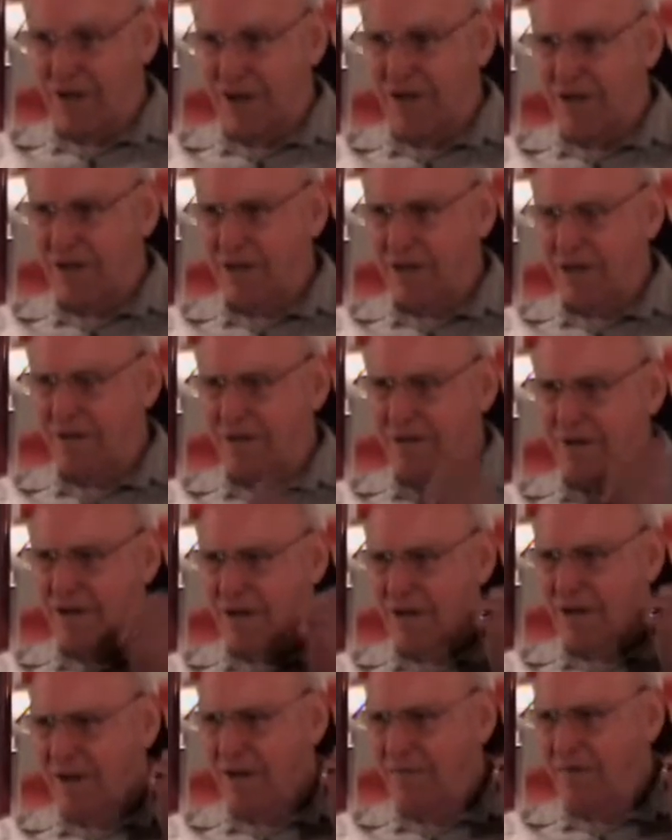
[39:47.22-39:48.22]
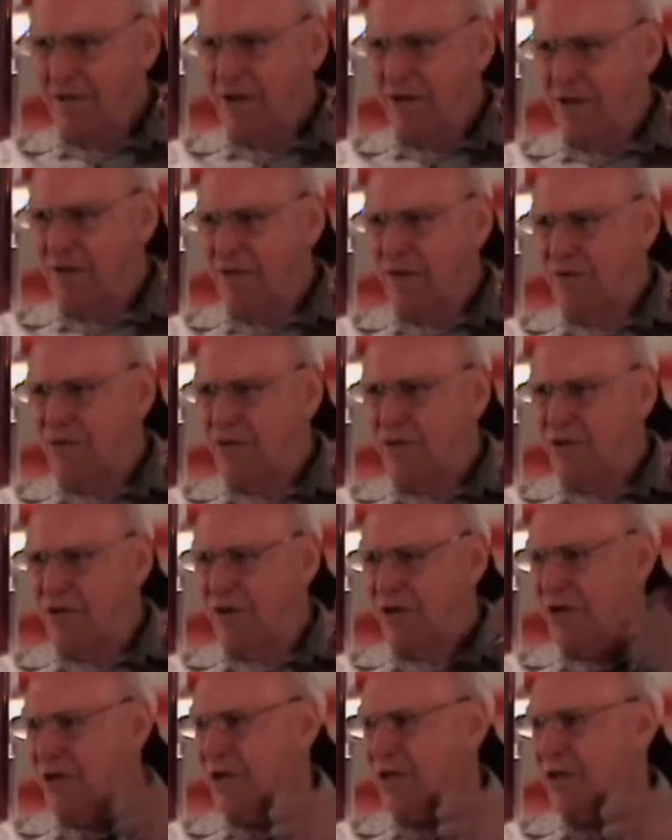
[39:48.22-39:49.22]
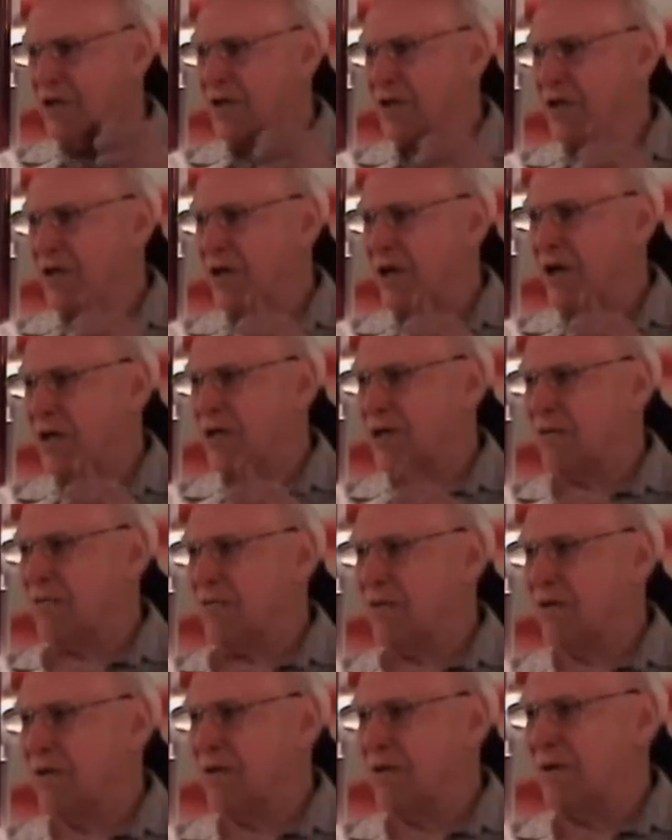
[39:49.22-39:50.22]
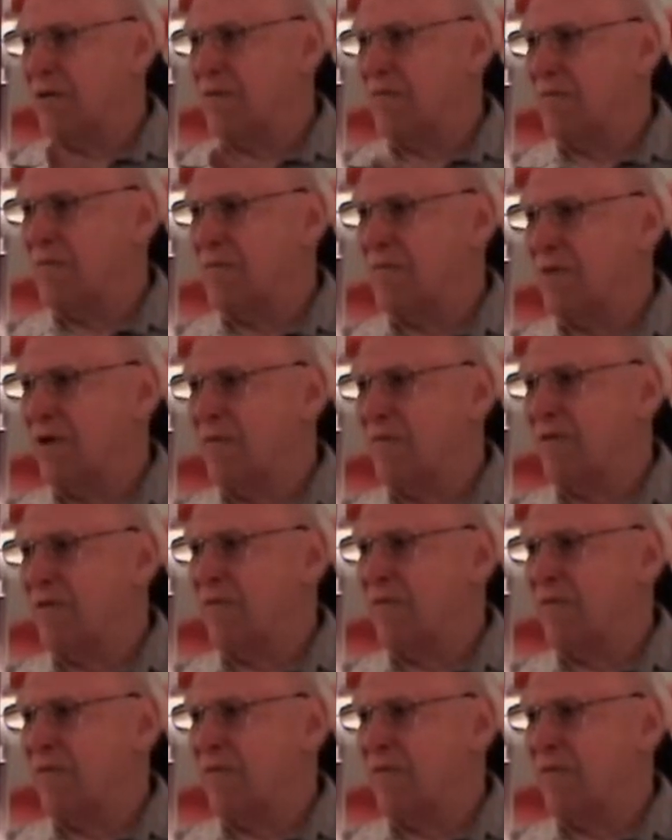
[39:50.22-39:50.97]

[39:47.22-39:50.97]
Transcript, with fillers: He lived in New Jersey, just across the uh, river